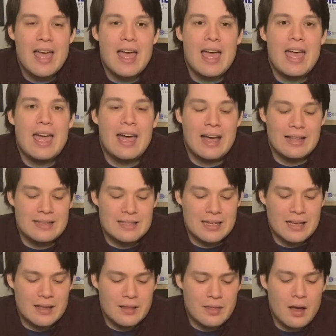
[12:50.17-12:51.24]
And
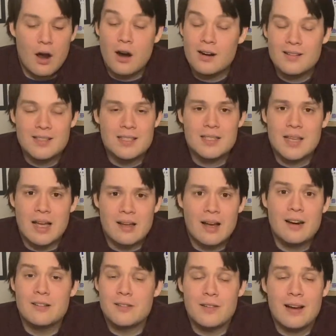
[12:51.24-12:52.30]
the
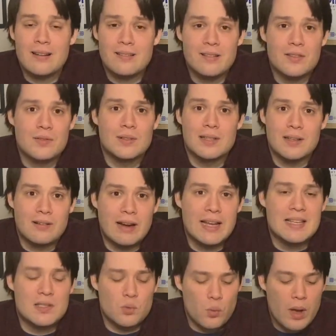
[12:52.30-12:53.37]
art direction is really great
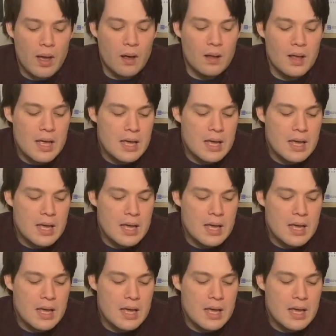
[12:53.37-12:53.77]
as well.